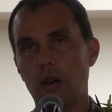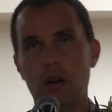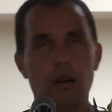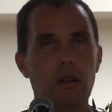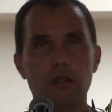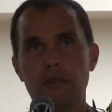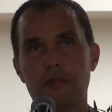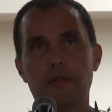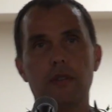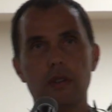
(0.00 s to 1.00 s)
all
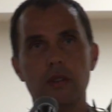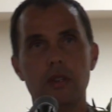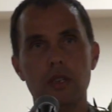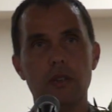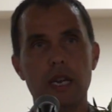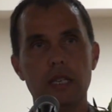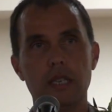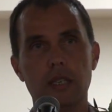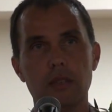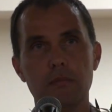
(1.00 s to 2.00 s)
of the United
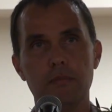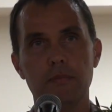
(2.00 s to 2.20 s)
Kingdom,